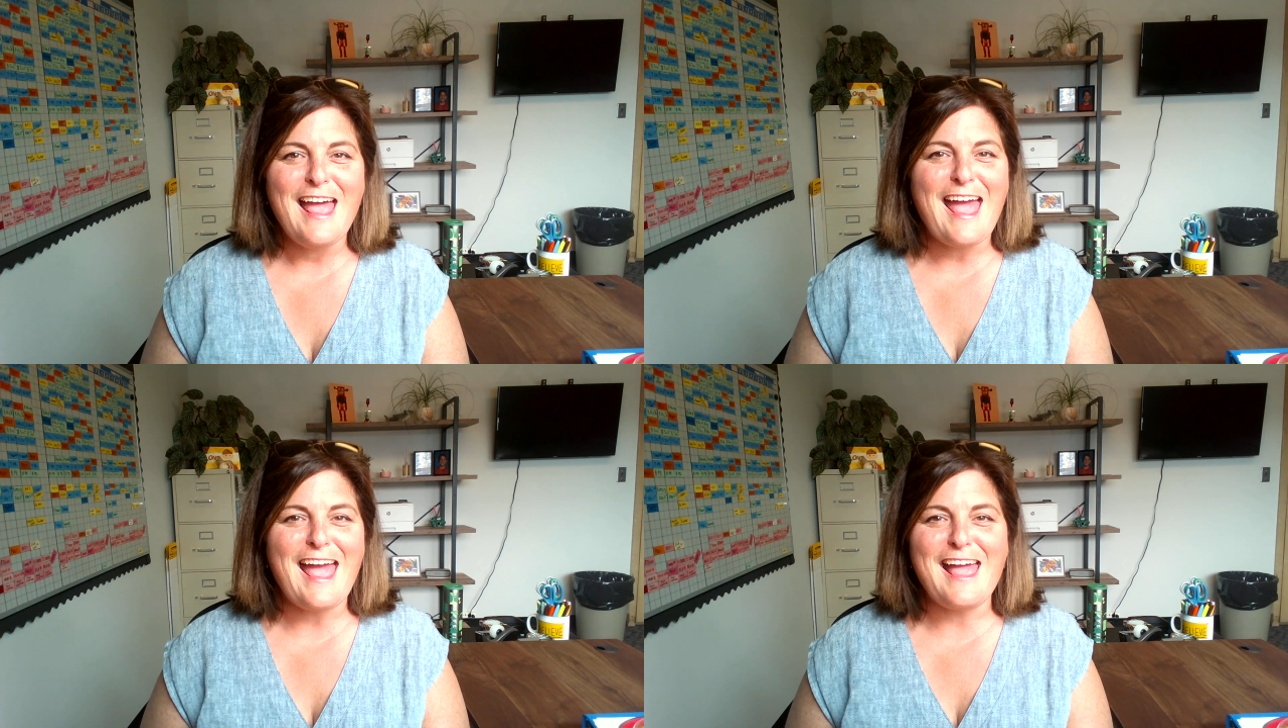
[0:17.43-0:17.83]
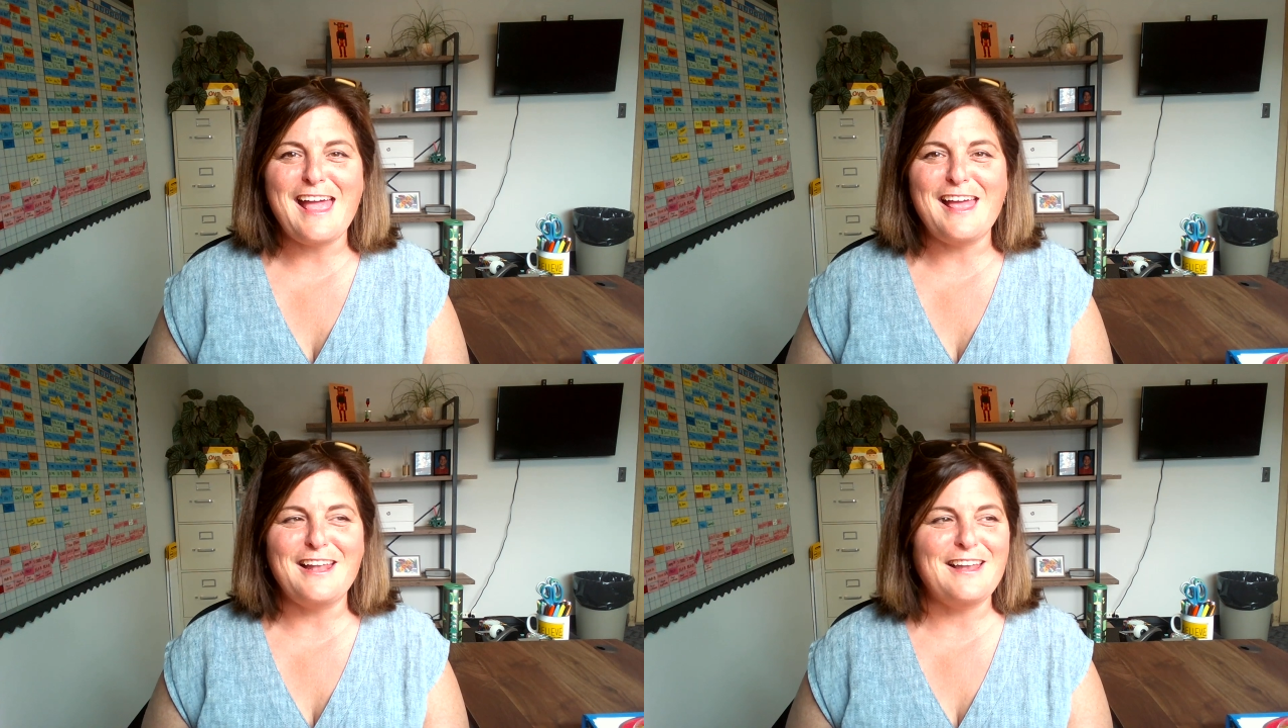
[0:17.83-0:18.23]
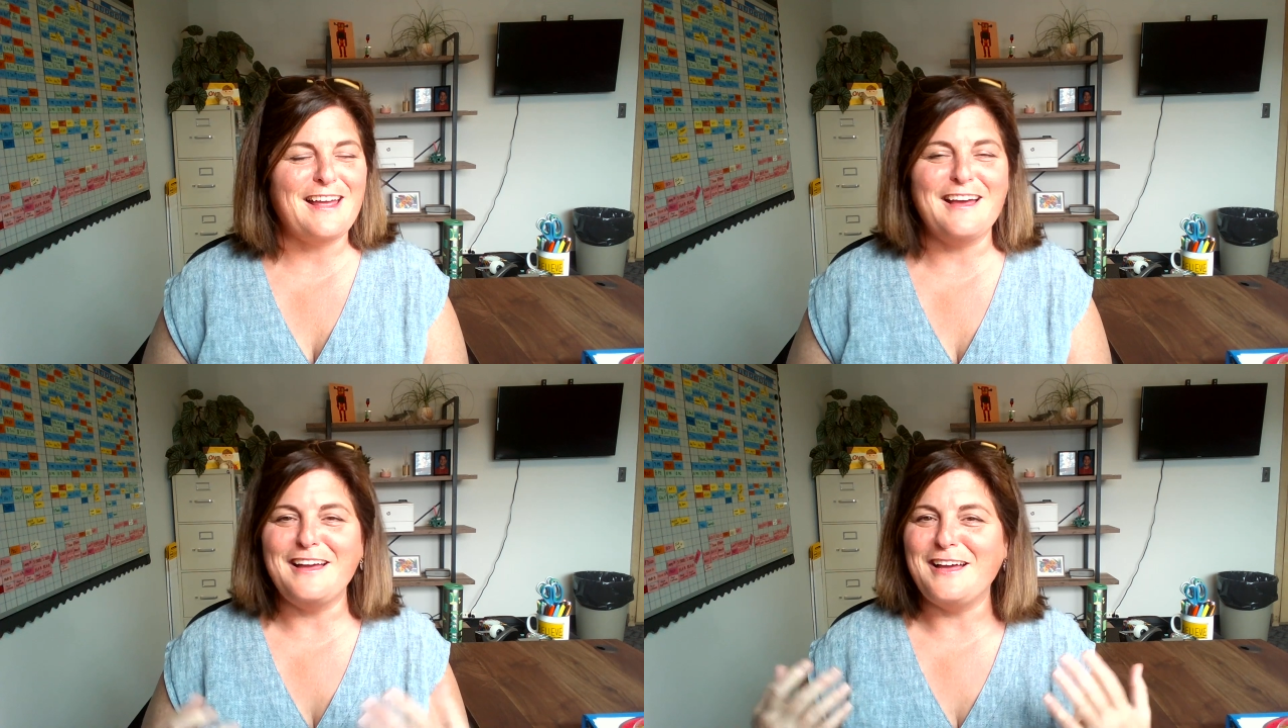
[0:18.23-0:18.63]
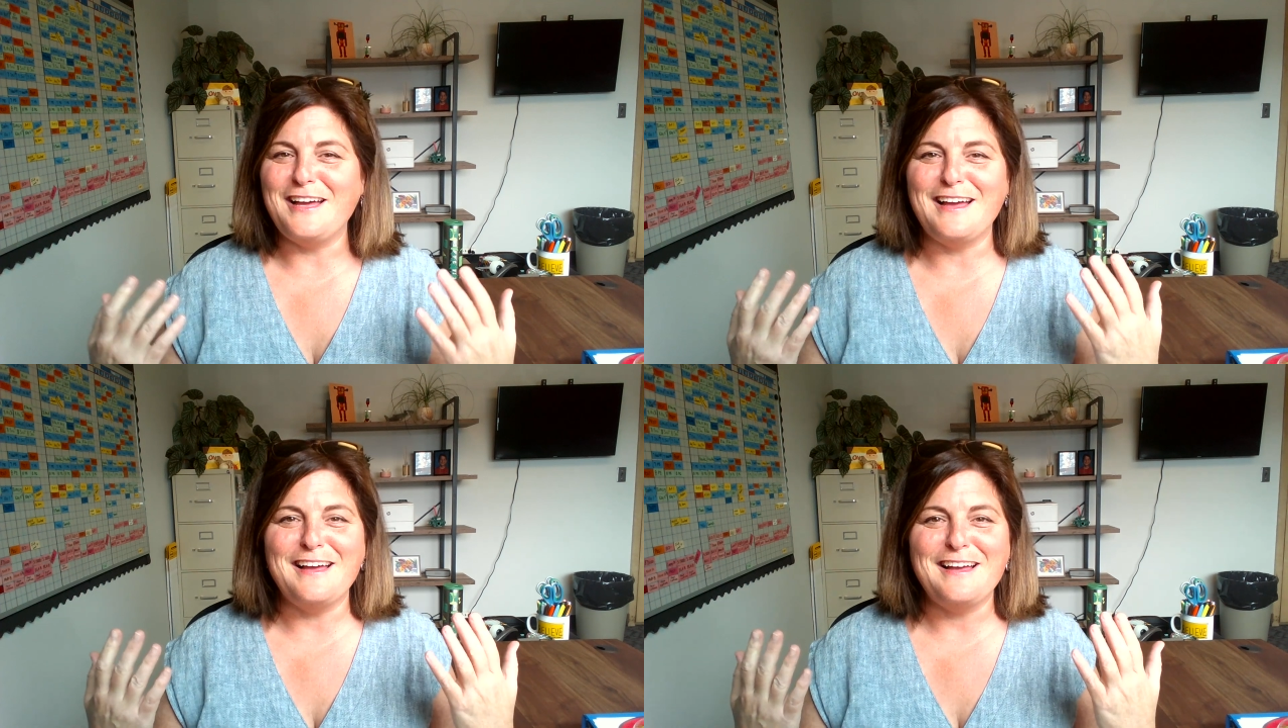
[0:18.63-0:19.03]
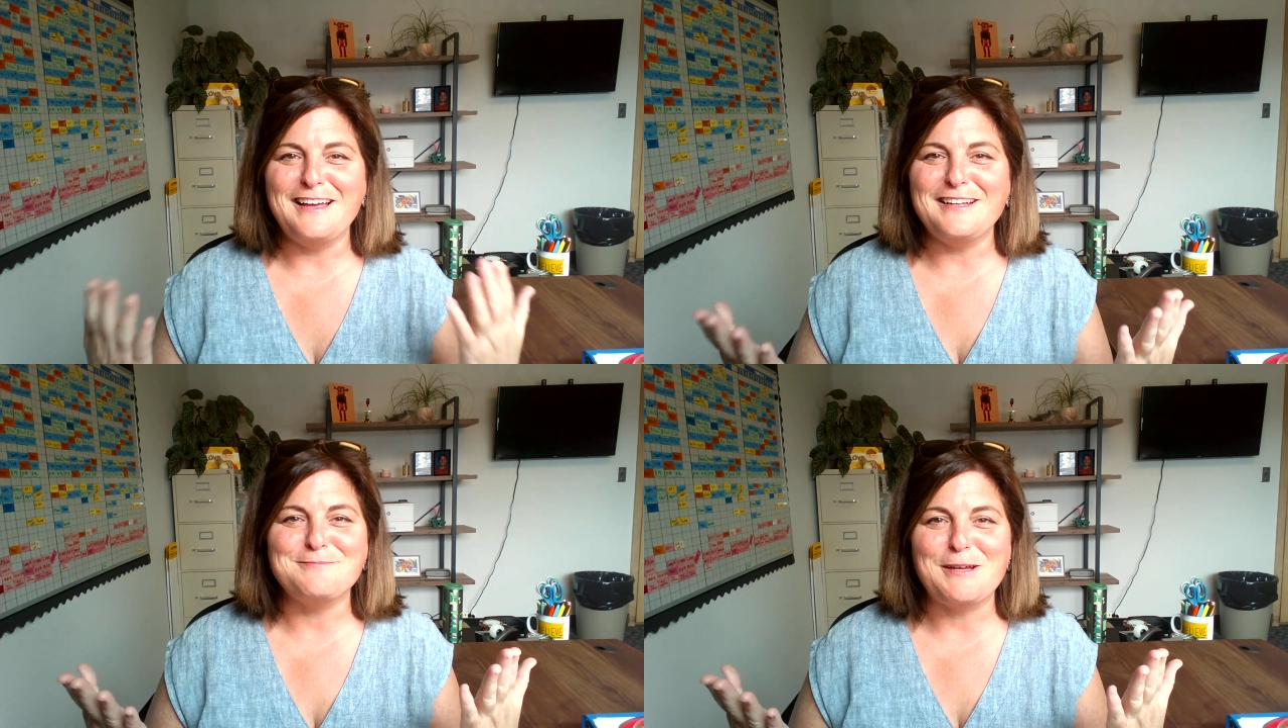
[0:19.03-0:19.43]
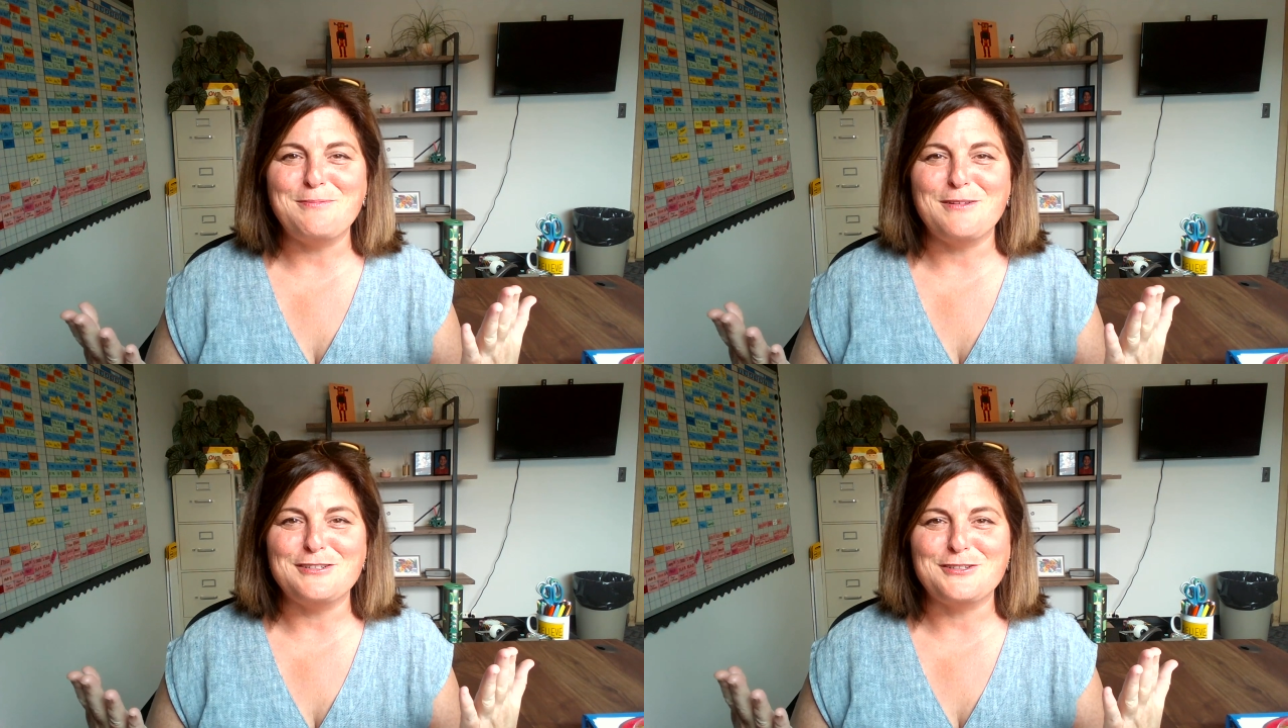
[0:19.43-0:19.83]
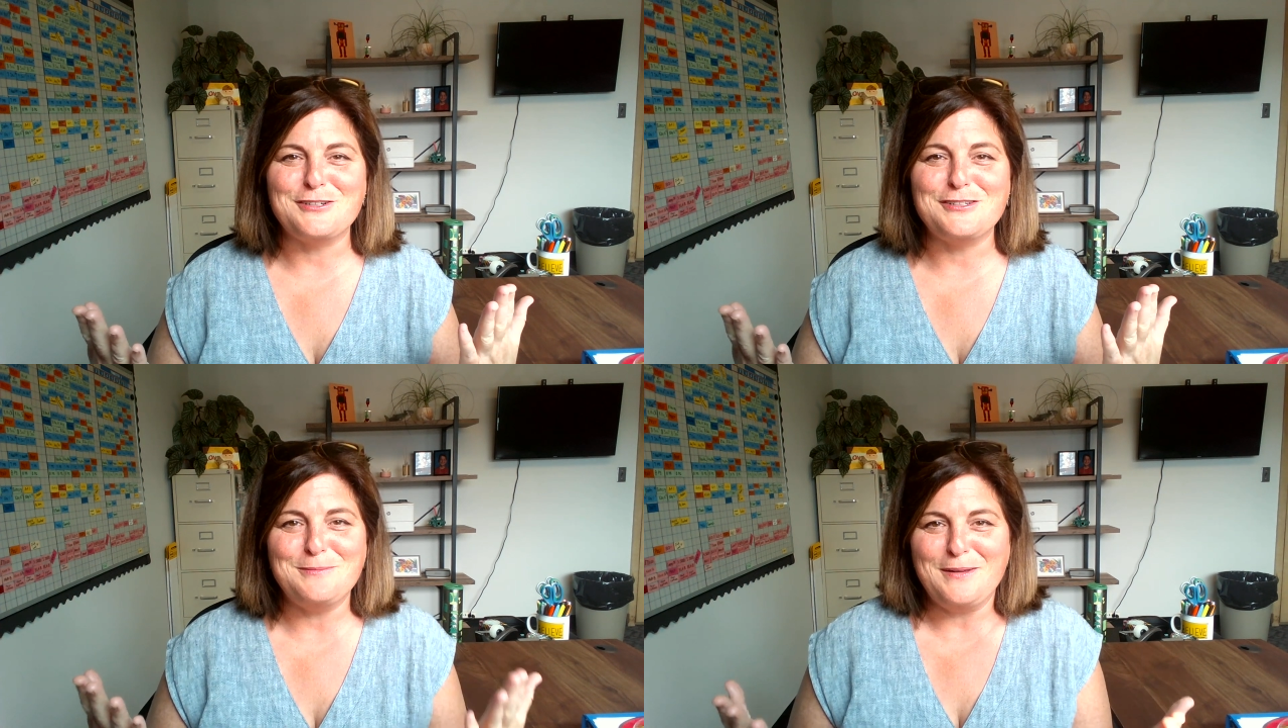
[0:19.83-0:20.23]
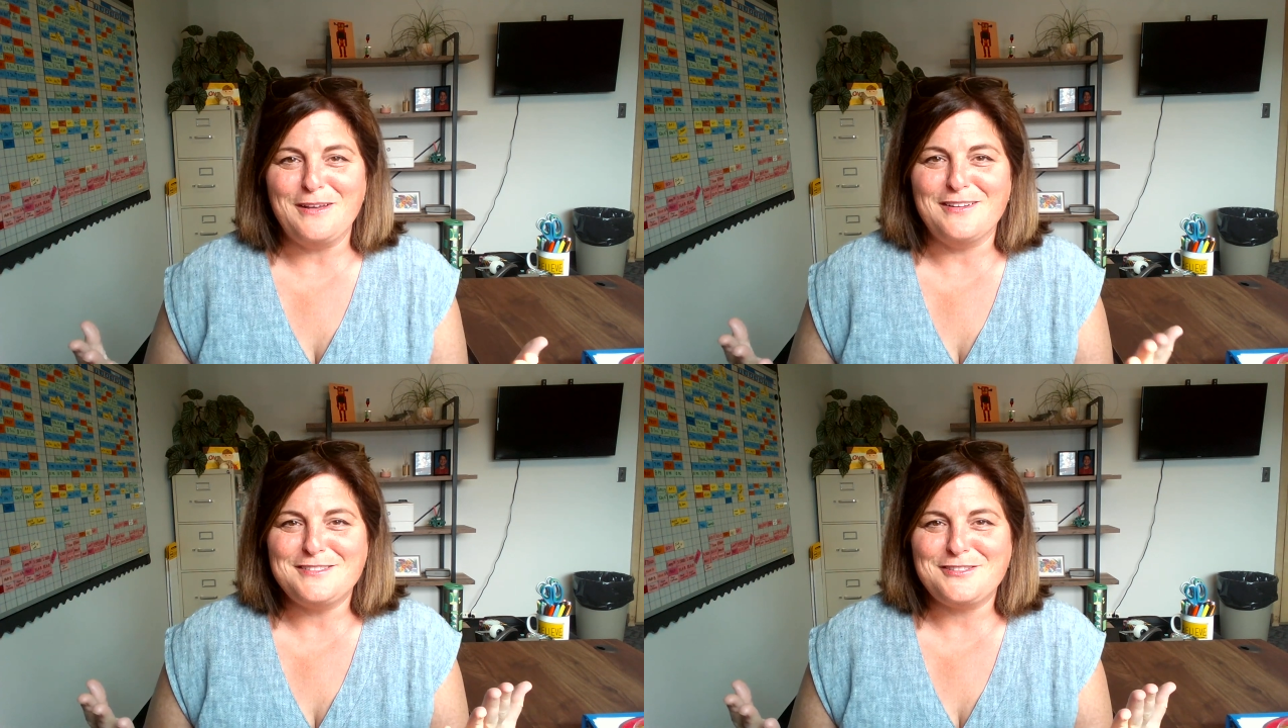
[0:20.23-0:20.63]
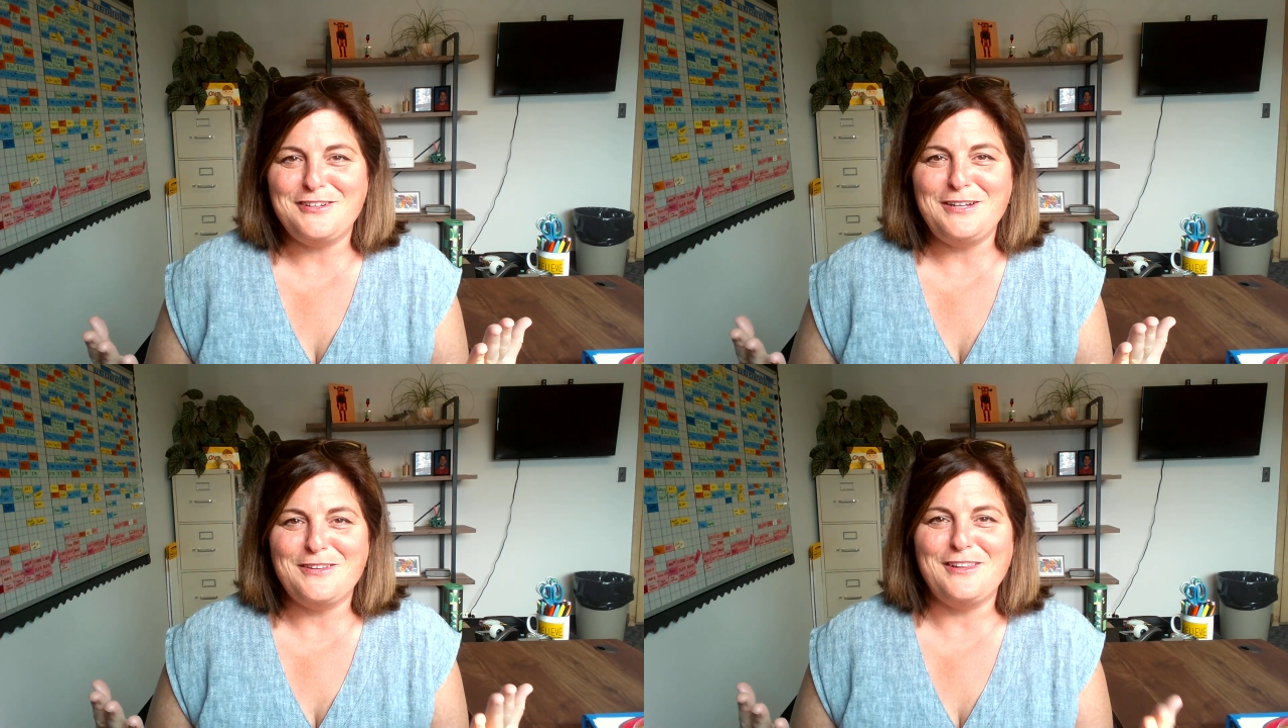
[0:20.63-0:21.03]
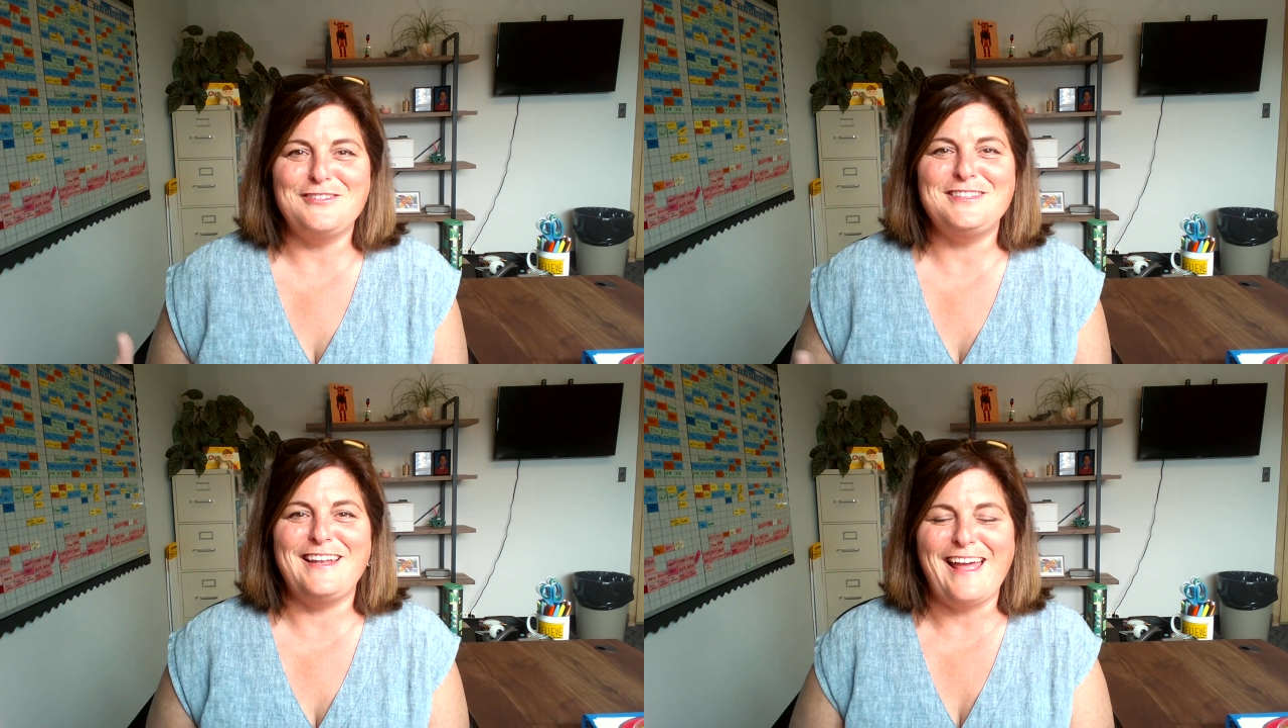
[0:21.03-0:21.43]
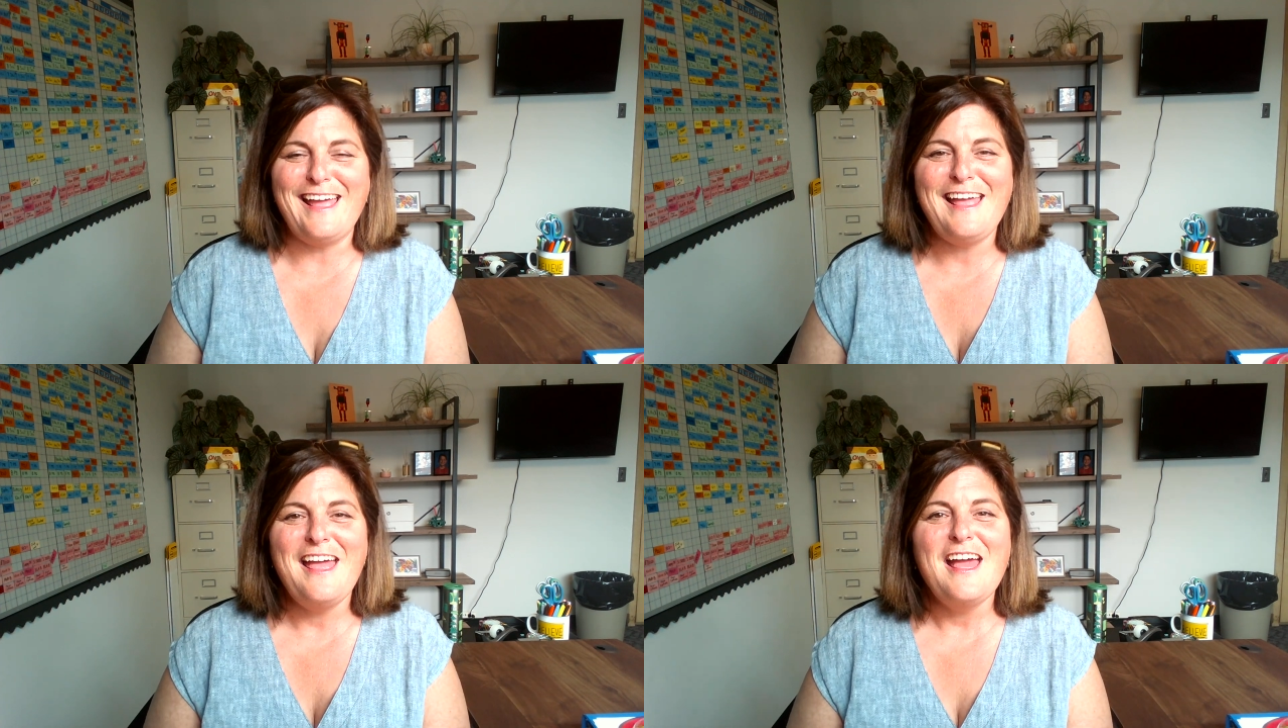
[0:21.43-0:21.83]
and it's my pleasure to be on screen with you today.